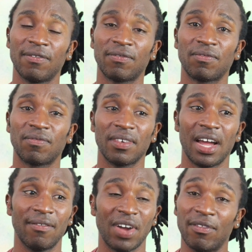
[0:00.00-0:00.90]

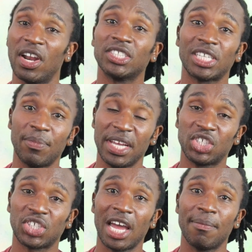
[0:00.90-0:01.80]
I've learned something
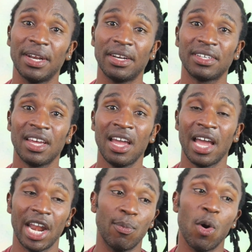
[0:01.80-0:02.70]
each time,
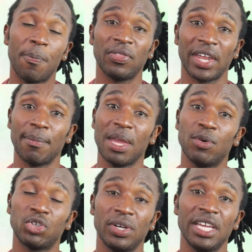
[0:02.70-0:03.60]
and I'm hoping that I'm
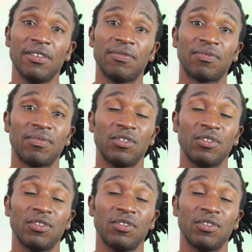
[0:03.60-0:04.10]
able to leave